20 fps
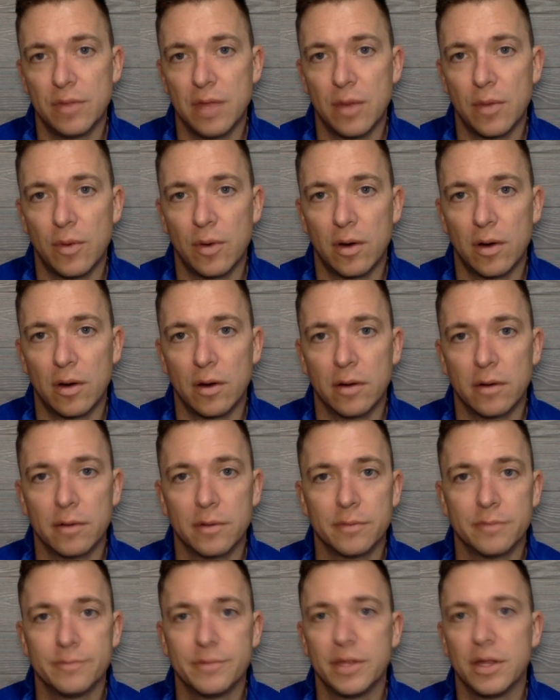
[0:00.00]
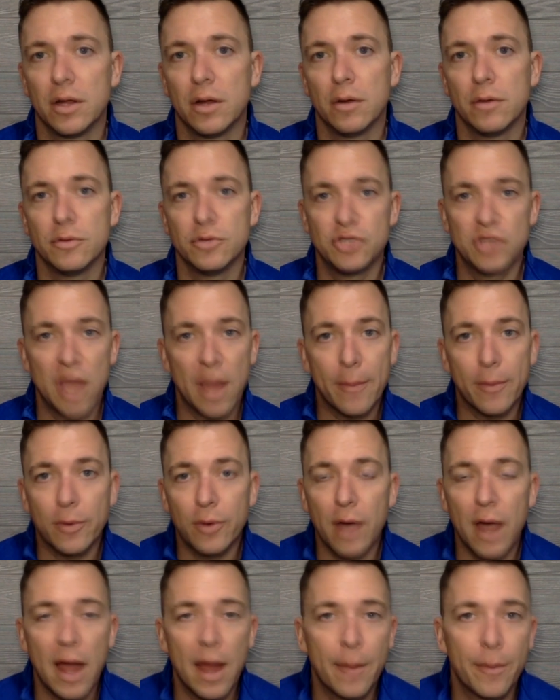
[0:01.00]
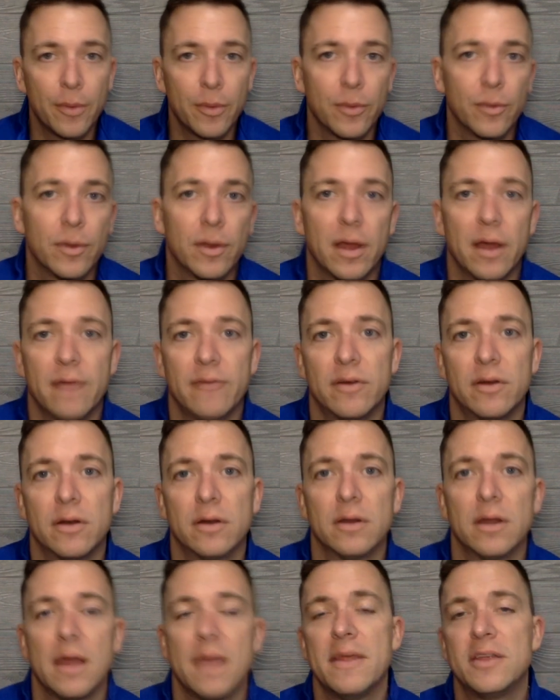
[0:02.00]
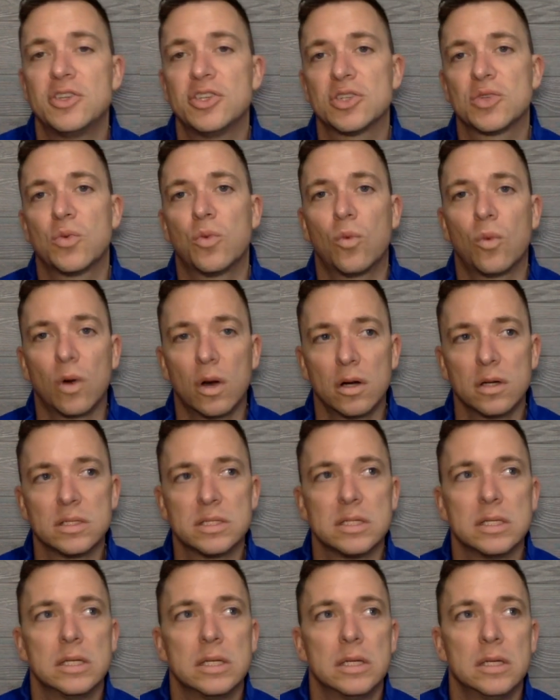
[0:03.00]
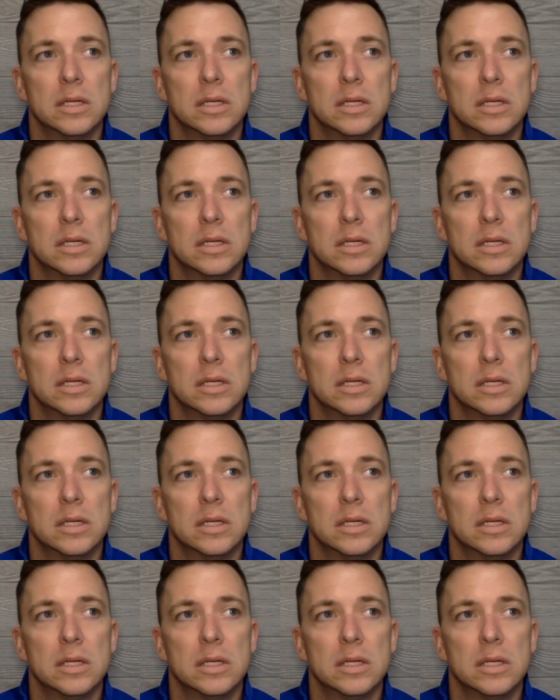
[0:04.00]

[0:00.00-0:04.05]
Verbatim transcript: They were, you know, Jap crap or whatever, and they just weren't,